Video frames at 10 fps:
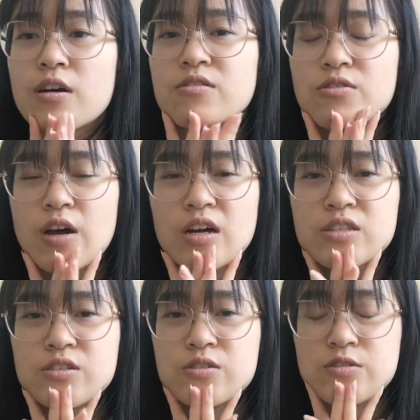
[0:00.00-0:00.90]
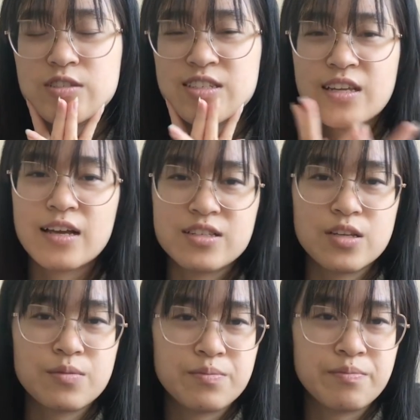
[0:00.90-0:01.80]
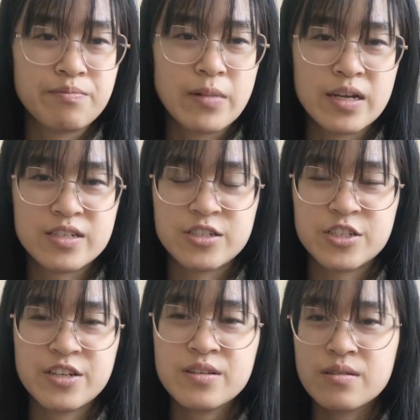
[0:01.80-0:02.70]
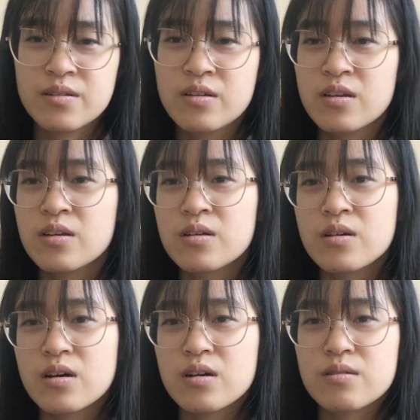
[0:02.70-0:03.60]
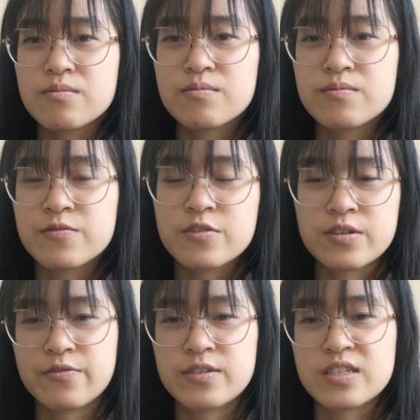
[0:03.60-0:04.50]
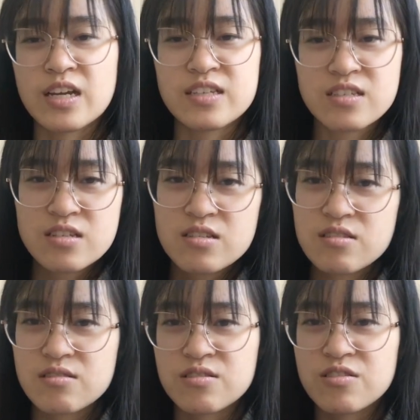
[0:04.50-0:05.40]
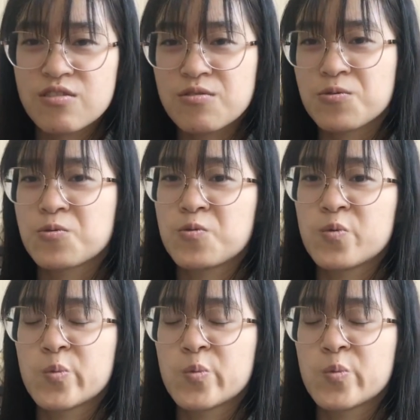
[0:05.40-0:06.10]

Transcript: don't know how to size up my shit for different sizes, so